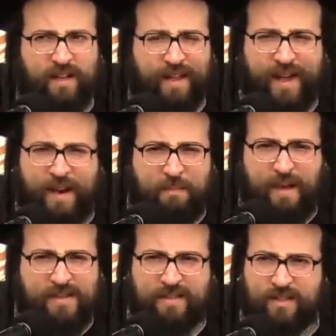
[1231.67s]
They got a
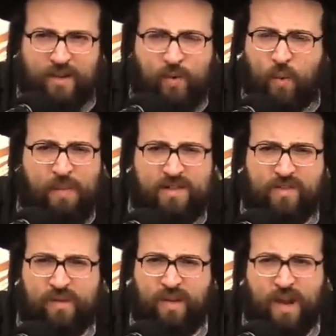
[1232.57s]
new
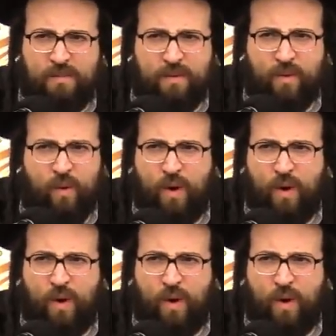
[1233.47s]
message from the Rebbe.